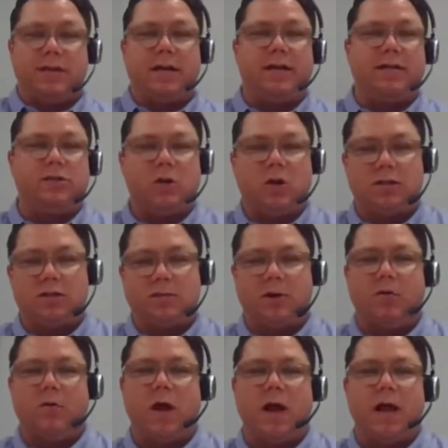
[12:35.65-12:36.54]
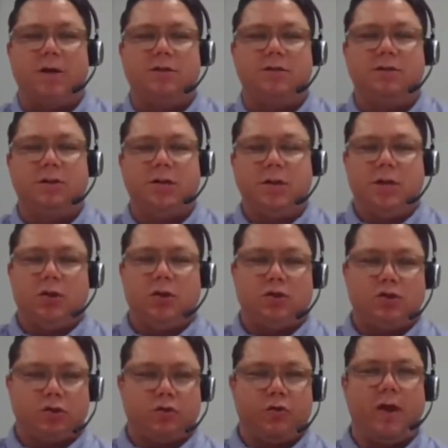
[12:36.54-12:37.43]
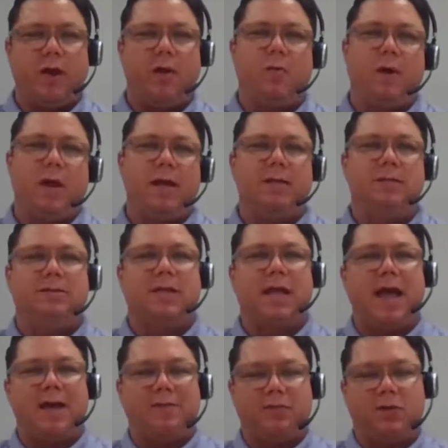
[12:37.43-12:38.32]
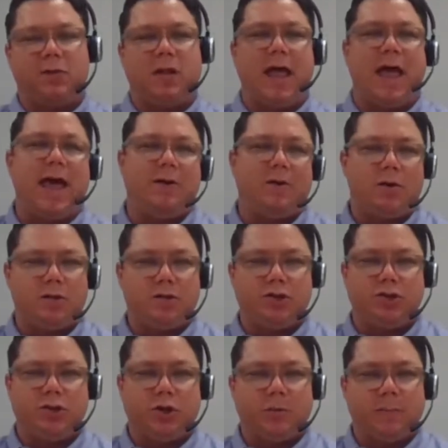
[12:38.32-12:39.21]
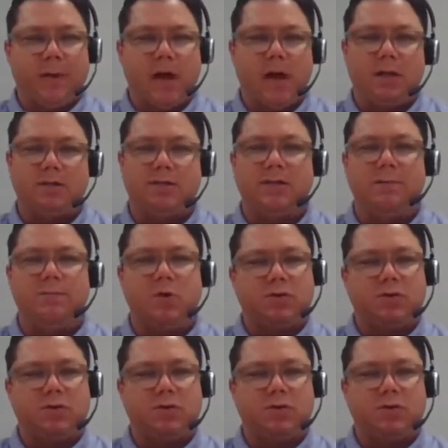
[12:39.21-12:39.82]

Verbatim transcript: Now he talks about riders; those are great ways to have little add-ons to your policy.